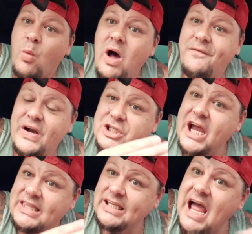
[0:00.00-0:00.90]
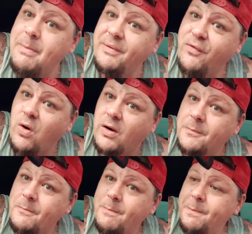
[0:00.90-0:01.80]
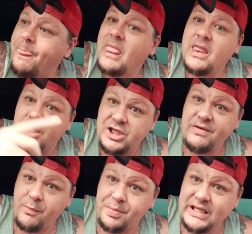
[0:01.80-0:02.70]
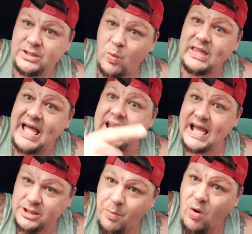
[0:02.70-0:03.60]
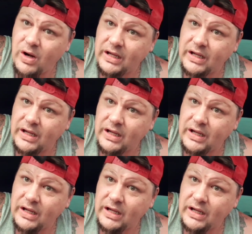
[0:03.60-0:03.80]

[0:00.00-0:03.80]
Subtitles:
check the night before. The chief of police went that next morning,